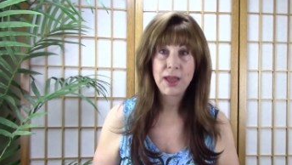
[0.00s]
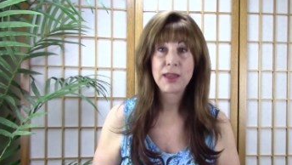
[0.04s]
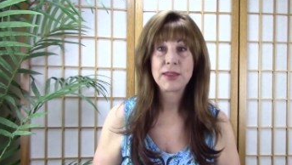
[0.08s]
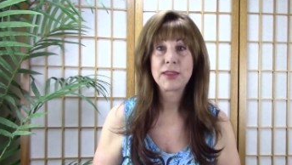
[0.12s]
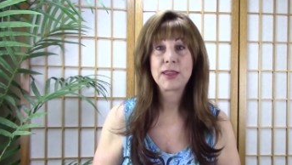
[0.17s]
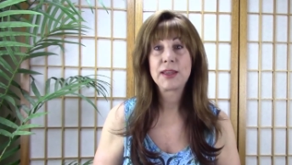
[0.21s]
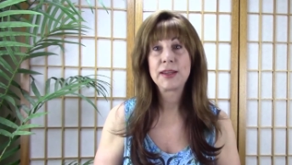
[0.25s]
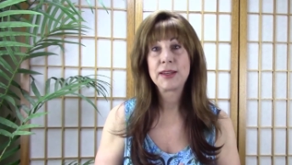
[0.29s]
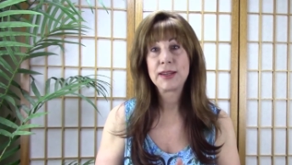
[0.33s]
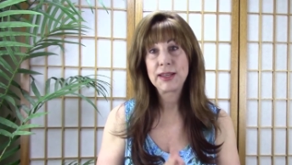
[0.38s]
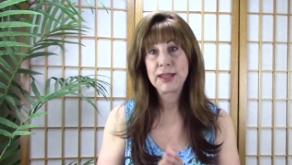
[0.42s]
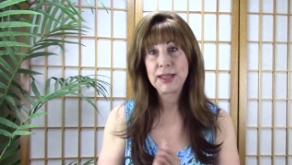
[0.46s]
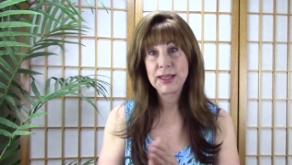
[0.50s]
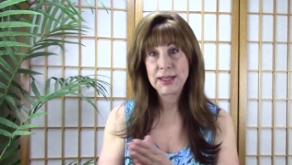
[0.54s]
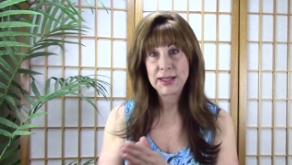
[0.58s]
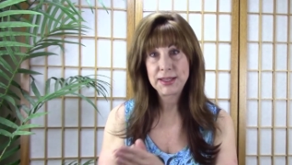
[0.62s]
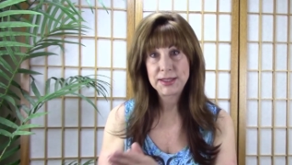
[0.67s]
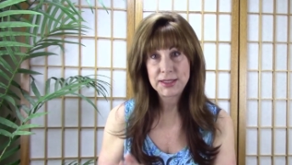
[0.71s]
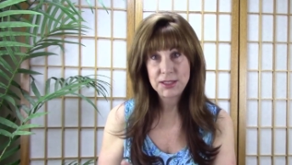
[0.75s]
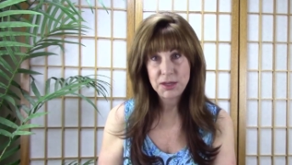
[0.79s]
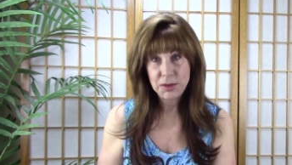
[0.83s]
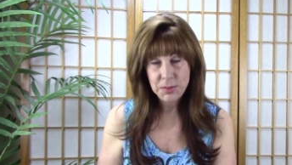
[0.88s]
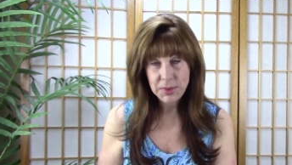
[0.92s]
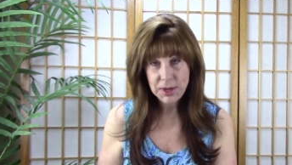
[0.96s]
that leads
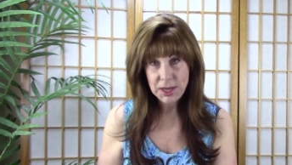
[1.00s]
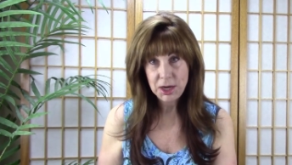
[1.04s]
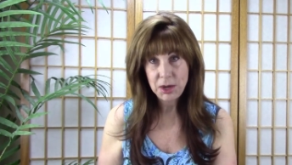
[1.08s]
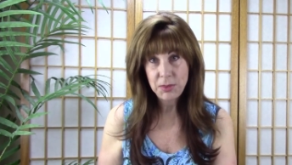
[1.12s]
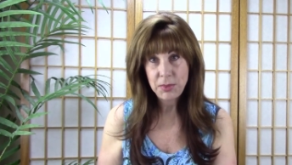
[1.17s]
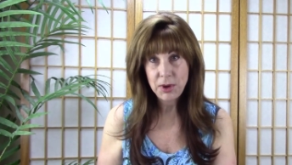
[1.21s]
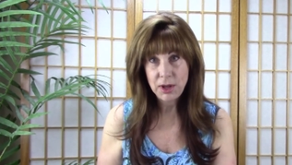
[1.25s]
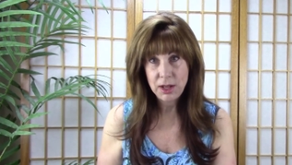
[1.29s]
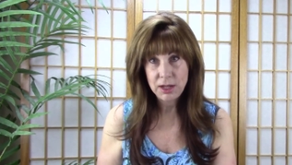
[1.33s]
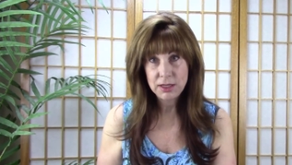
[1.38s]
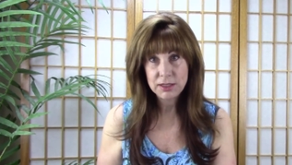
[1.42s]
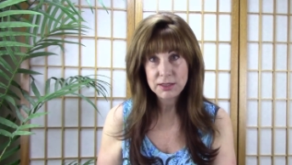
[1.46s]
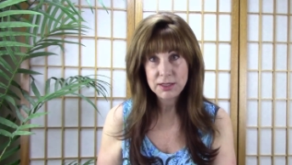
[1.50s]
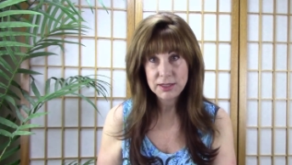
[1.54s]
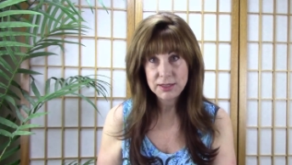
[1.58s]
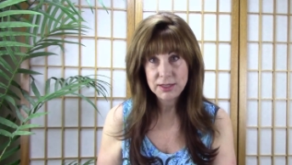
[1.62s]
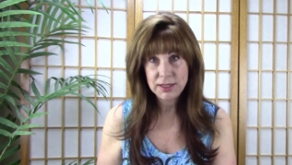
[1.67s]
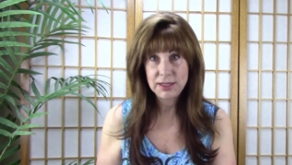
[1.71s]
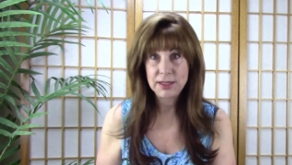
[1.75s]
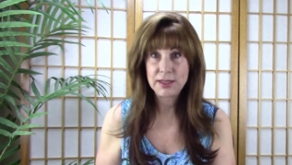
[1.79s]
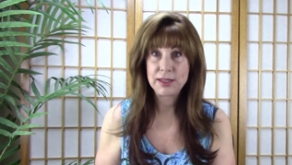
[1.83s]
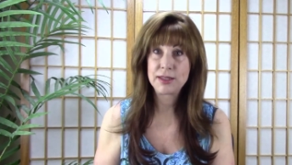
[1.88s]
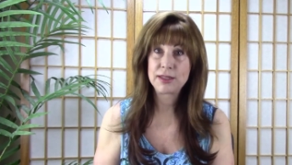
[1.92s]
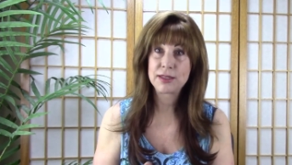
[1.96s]
to metabolic
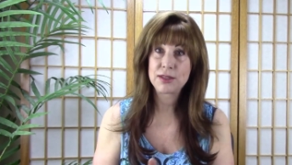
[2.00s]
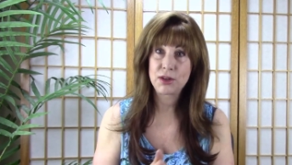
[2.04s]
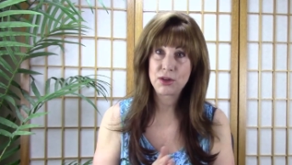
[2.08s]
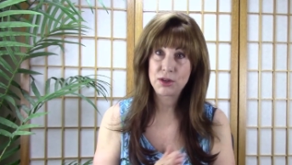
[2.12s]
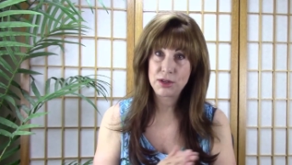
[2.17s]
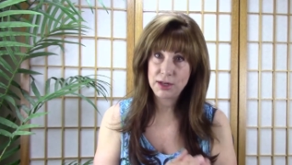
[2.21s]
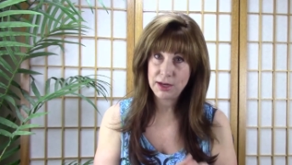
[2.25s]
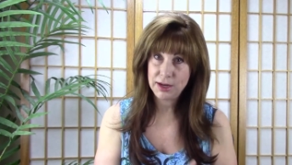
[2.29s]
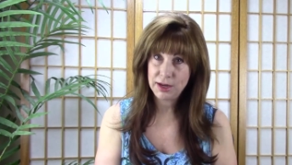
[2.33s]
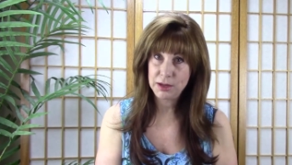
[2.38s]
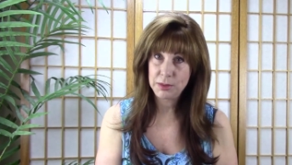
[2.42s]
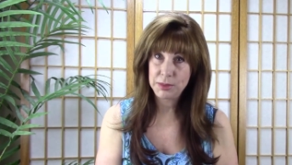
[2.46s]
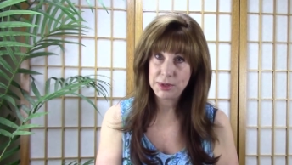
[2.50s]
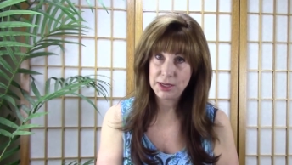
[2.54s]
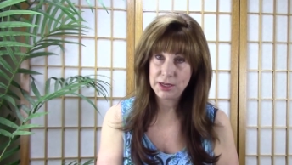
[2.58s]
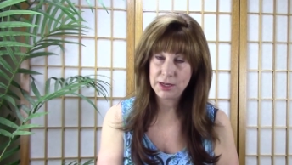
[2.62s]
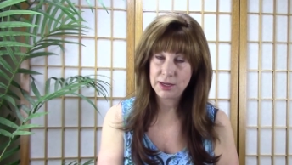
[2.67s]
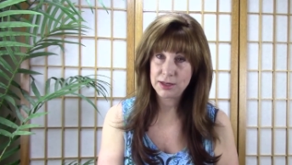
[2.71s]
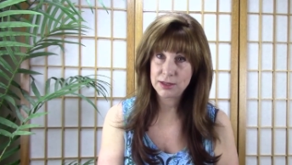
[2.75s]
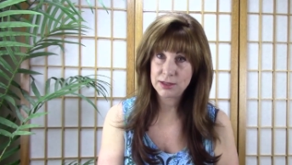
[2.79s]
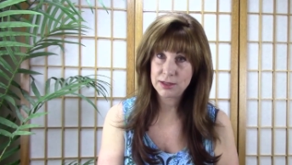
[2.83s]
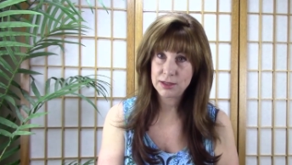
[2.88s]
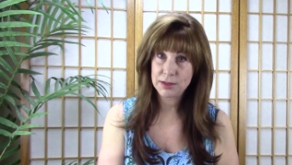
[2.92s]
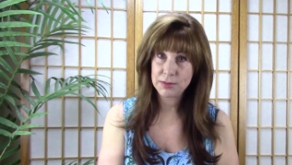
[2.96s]
disease or
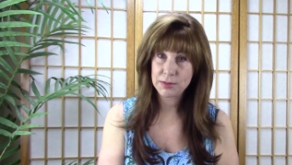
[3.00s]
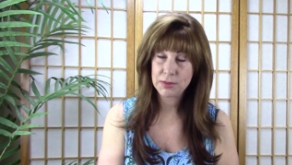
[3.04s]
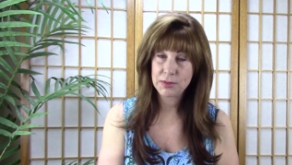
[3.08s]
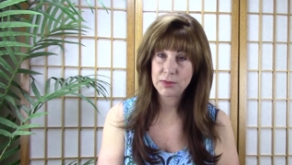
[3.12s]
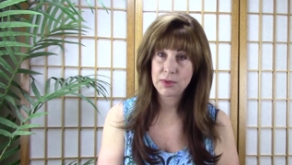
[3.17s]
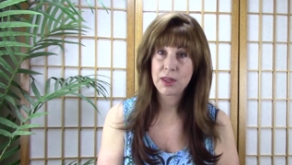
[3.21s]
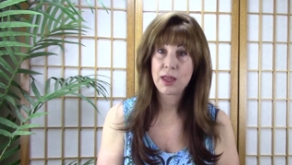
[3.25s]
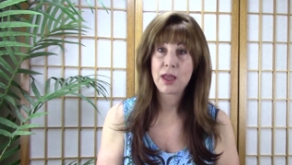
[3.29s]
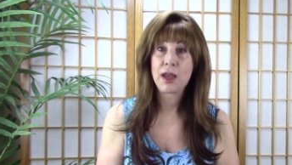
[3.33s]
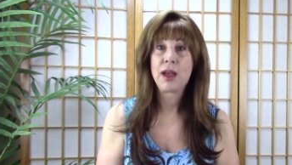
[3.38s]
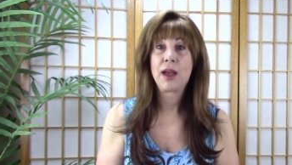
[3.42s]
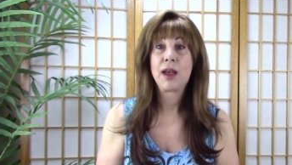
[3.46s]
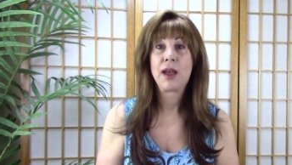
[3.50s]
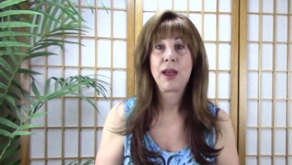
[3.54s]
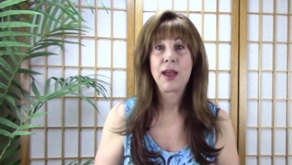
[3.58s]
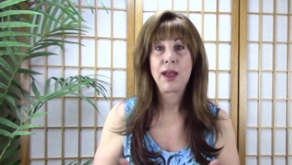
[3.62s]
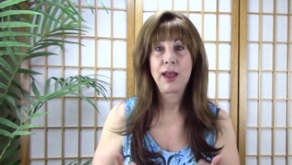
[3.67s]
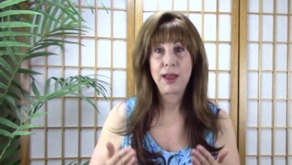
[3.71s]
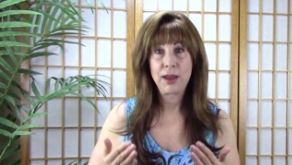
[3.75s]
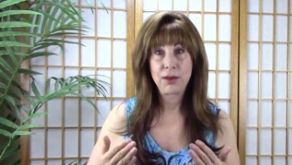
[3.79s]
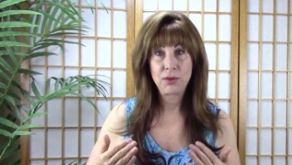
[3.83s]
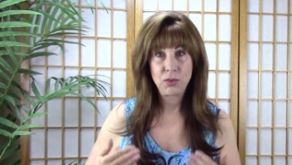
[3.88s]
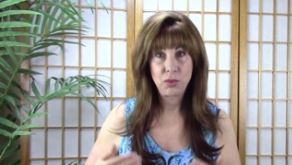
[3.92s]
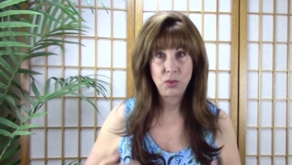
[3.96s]
diabetes
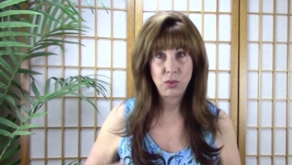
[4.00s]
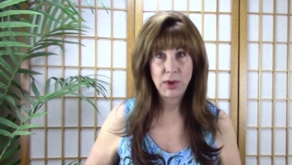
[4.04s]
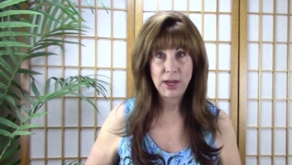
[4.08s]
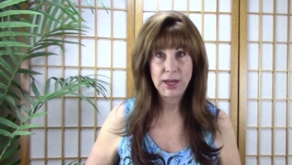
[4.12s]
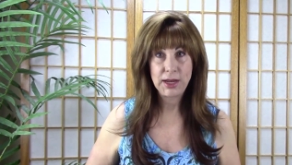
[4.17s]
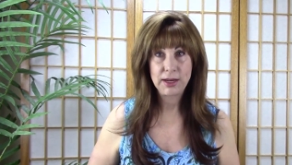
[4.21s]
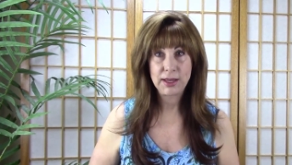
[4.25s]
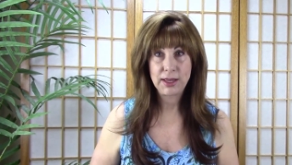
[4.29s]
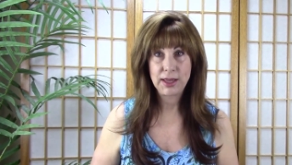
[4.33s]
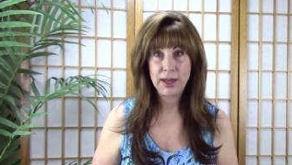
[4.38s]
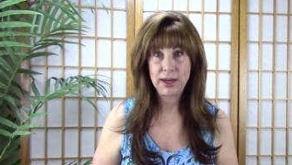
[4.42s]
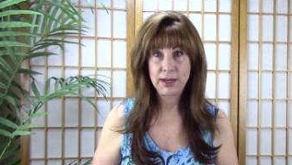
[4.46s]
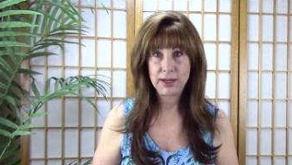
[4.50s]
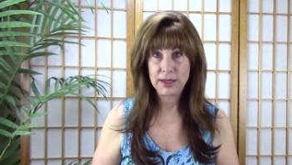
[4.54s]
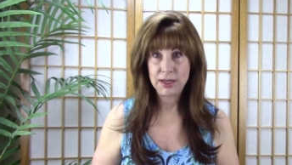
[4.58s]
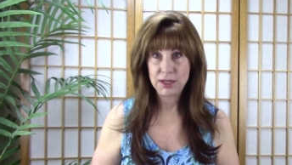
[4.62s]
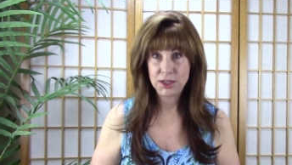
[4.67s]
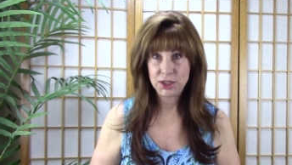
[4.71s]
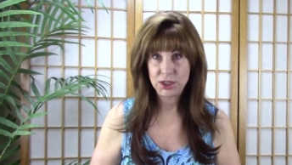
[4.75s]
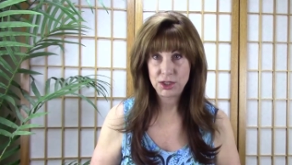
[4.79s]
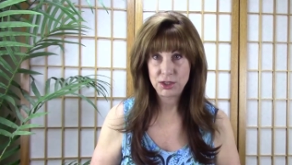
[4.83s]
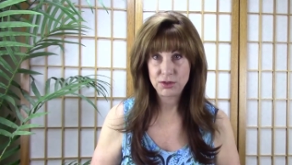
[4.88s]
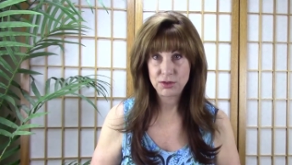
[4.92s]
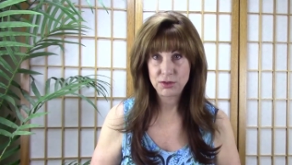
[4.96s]
and weight gain
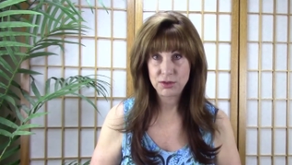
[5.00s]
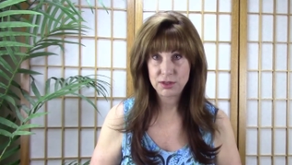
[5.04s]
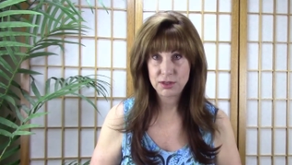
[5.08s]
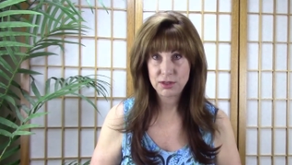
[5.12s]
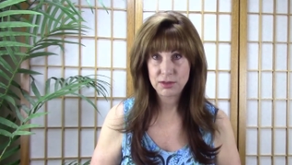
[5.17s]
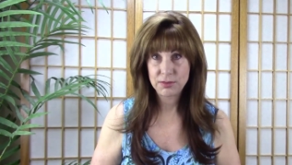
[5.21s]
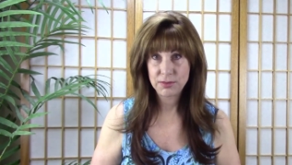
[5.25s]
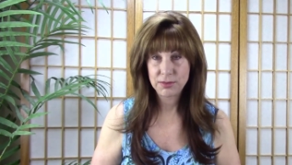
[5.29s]
issues.